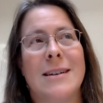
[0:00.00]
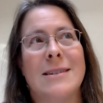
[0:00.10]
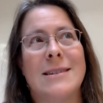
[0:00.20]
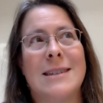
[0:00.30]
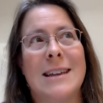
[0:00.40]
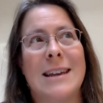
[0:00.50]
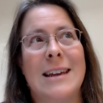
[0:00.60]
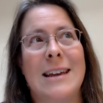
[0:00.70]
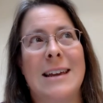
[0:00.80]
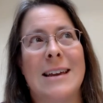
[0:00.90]

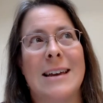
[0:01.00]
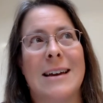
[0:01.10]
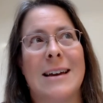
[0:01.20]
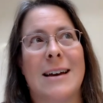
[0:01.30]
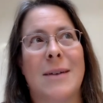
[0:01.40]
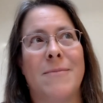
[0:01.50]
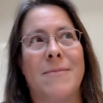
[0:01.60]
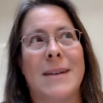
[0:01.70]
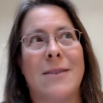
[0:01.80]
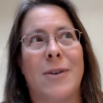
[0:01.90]
see
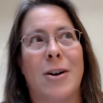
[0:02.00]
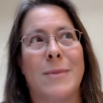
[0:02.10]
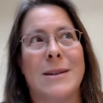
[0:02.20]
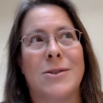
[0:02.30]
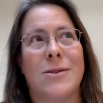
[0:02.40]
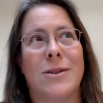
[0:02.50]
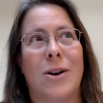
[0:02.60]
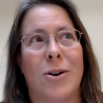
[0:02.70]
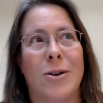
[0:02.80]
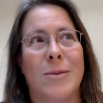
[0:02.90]
um, environmental
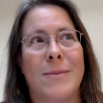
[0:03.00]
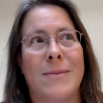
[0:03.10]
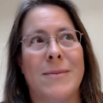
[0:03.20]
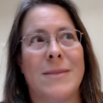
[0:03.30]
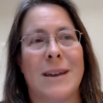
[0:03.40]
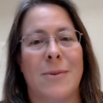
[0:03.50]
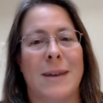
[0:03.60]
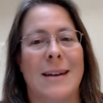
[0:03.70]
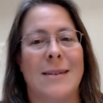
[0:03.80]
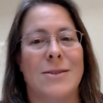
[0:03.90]
harm that
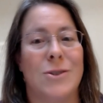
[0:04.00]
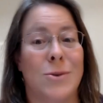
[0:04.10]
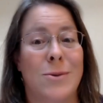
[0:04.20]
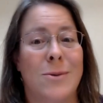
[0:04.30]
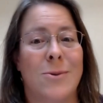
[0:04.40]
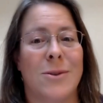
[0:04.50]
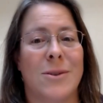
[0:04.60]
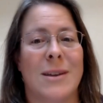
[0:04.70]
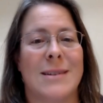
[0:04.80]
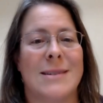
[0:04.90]
we do or
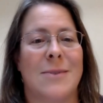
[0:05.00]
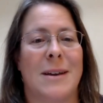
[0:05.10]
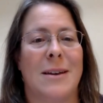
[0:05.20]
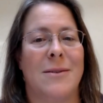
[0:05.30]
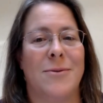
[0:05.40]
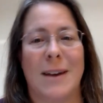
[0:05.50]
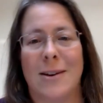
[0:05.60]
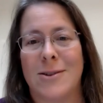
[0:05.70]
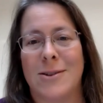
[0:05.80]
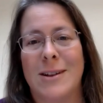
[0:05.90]
things that we
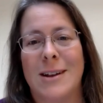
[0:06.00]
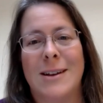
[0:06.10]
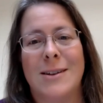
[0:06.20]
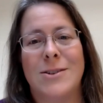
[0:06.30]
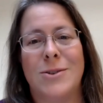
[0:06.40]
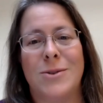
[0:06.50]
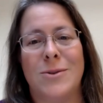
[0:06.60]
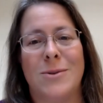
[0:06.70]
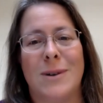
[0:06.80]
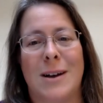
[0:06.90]
fail
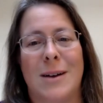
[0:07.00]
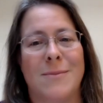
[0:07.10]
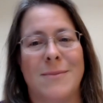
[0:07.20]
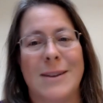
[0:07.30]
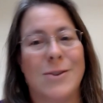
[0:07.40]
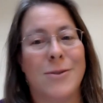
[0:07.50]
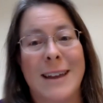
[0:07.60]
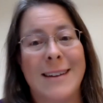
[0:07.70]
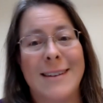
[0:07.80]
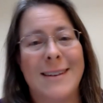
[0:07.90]
to um,
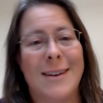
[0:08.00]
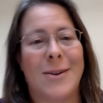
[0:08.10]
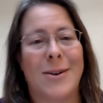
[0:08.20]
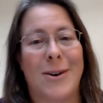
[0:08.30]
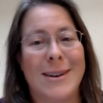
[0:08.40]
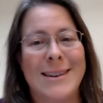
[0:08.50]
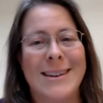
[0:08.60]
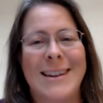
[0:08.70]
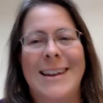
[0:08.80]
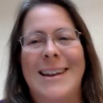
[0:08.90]
intervene on,
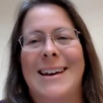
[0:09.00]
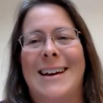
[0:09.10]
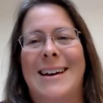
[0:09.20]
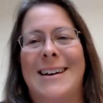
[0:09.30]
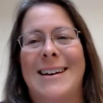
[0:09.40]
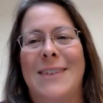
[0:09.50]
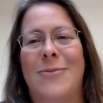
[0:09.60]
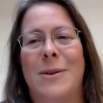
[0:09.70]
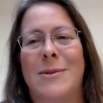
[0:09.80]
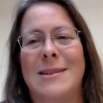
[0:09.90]
uh, if
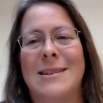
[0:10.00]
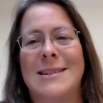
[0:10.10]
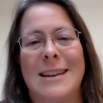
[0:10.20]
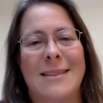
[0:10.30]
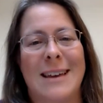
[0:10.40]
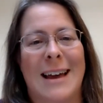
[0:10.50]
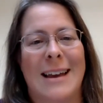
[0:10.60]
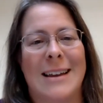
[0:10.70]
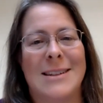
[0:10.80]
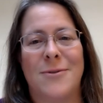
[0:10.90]
we would see that
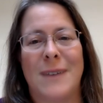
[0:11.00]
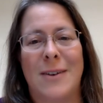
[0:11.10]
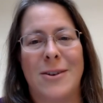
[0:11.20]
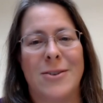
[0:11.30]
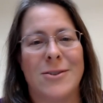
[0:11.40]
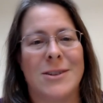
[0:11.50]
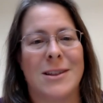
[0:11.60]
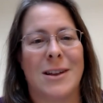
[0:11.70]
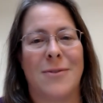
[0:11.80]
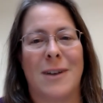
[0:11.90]
as a failure to
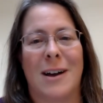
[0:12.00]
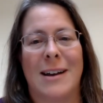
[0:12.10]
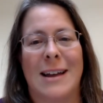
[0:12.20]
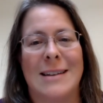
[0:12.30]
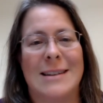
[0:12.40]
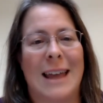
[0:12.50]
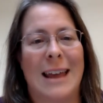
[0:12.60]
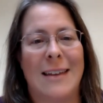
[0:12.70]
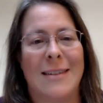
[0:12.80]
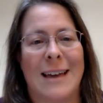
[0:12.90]
love God and
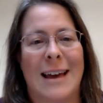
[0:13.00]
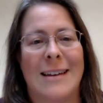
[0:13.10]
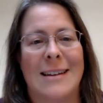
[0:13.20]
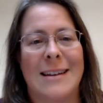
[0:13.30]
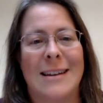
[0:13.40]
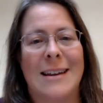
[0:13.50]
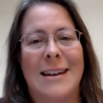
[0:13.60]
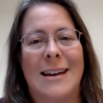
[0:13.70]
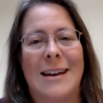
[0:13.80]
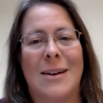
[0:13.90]
take that
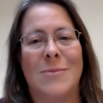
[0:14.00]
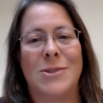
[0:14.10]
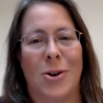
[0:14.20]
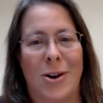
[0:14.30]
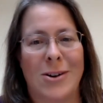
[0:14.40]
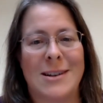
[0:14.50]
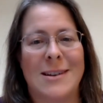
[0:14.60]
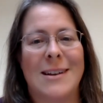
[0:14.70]
um, to heart